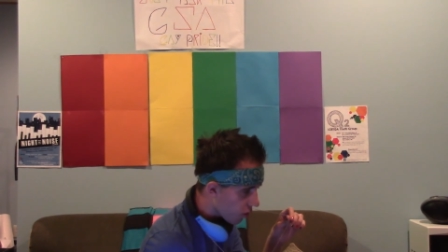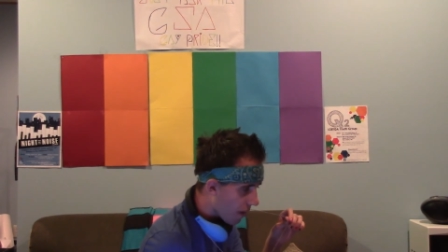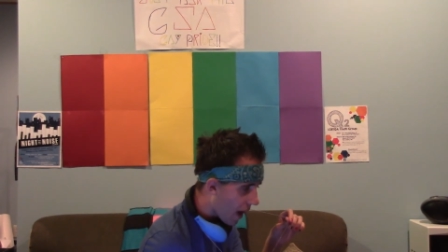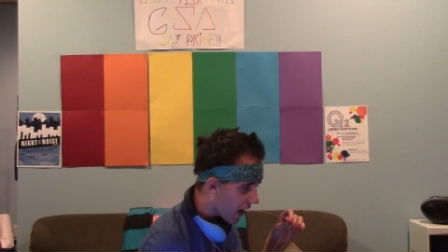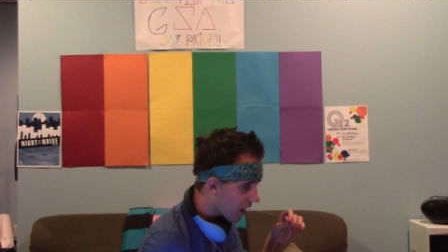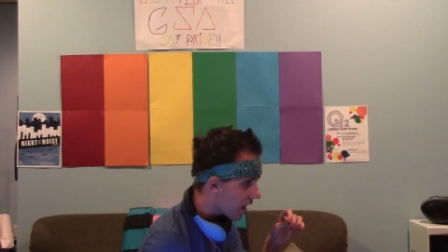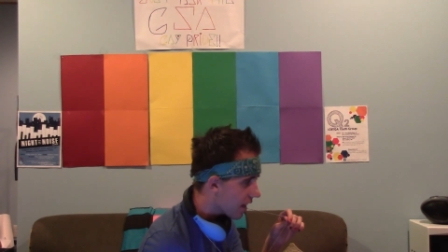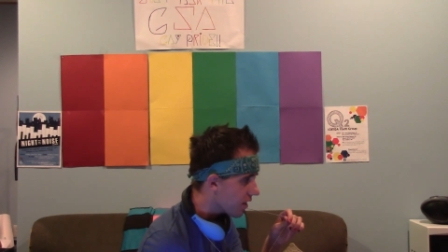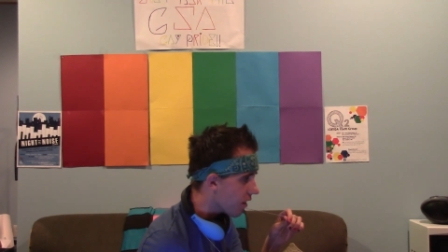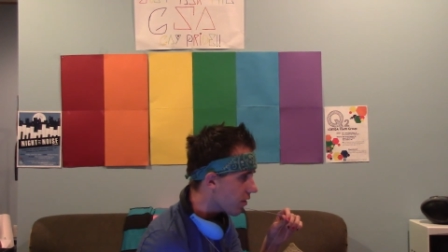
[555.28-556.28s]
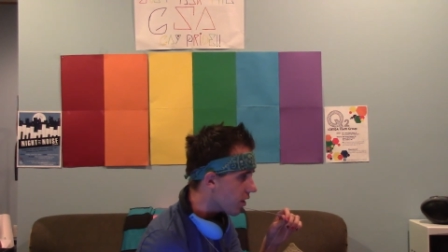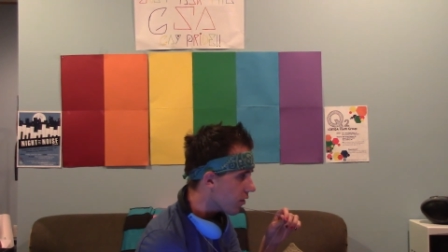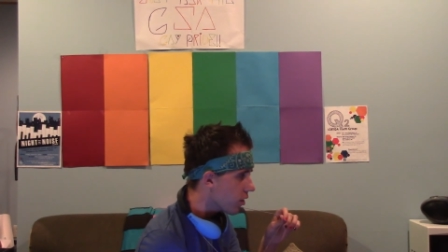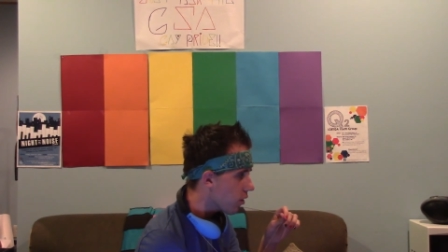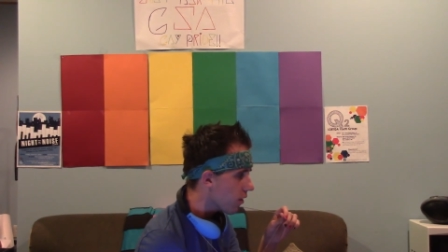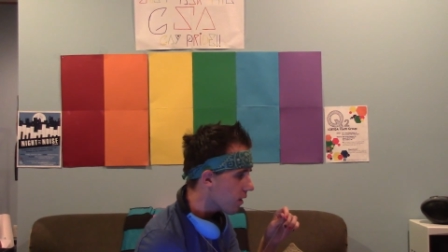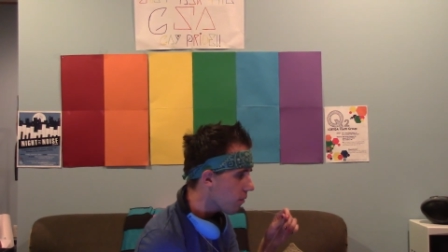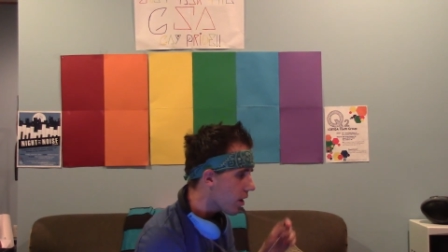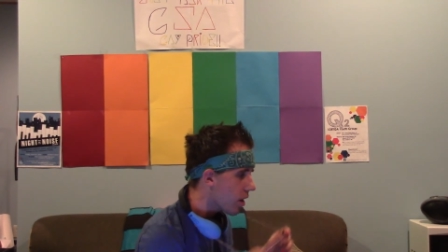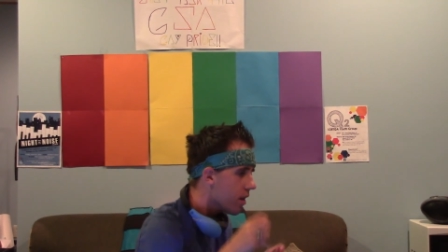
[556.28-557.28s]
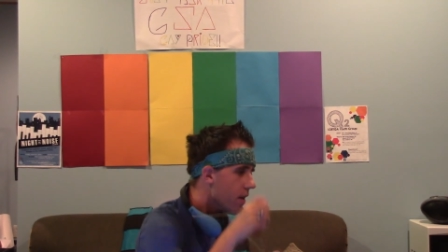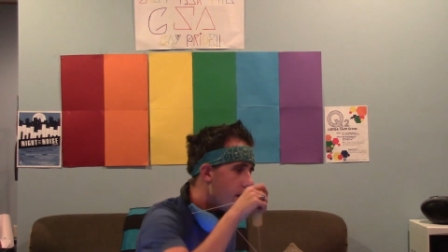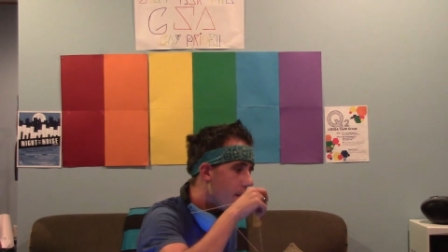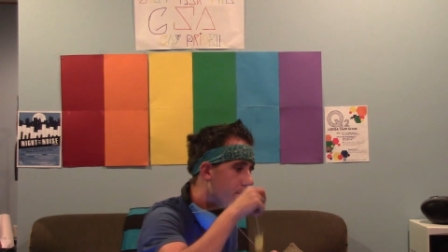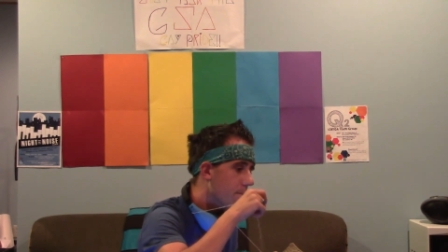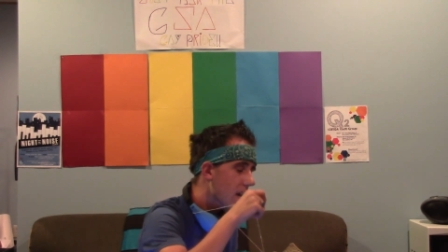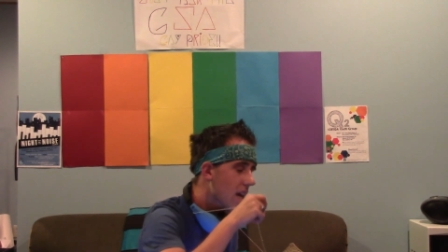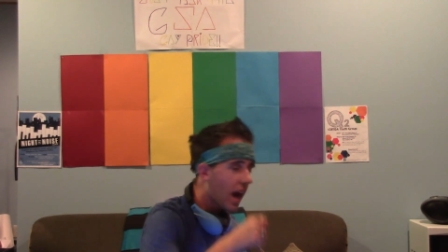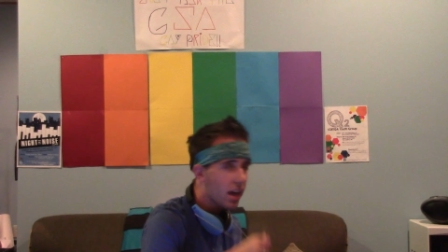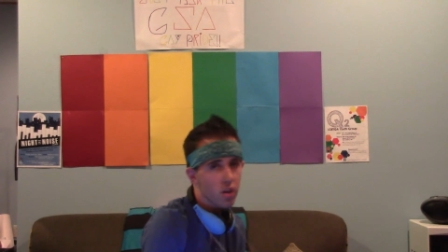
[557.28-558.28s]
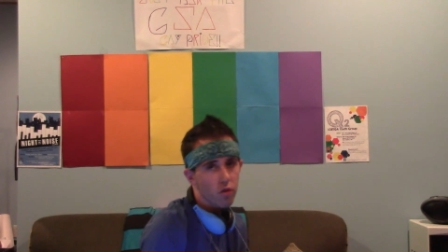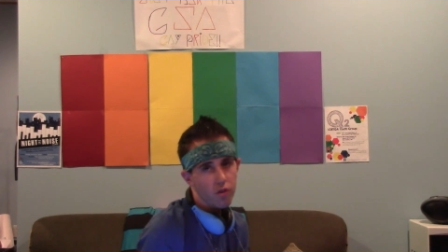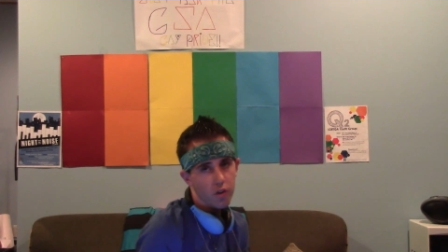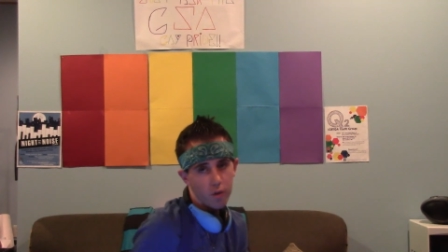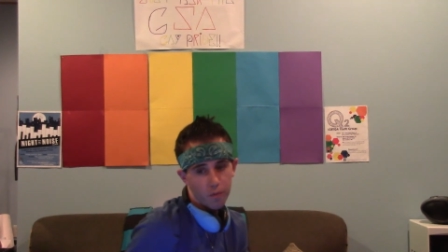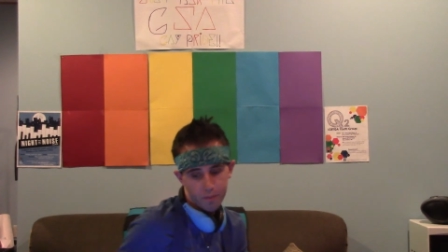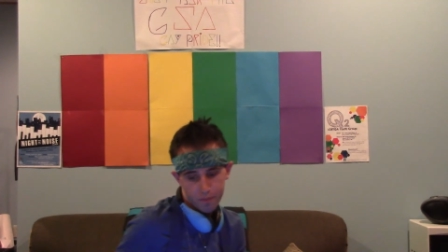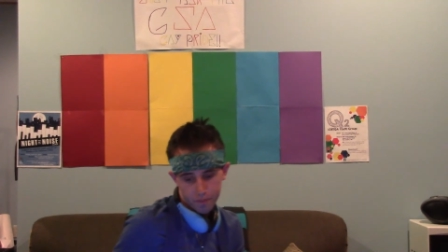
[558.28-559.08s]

you pack a lot of stuff whenever you go somewhere? Me, I used to.